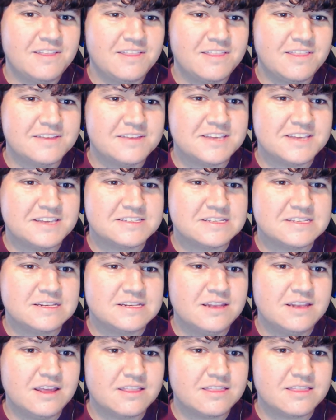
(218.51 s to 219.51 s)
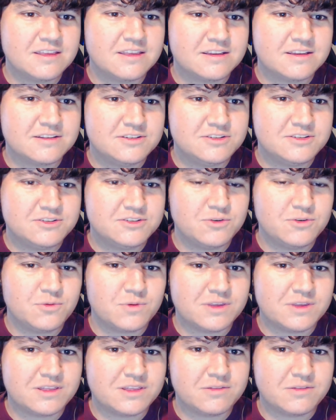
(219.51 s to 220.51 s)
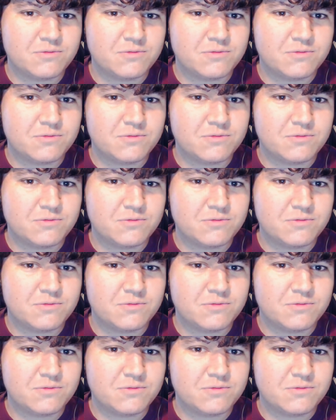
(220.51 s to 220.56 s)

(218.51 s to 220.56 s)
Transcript: This has nothing to do with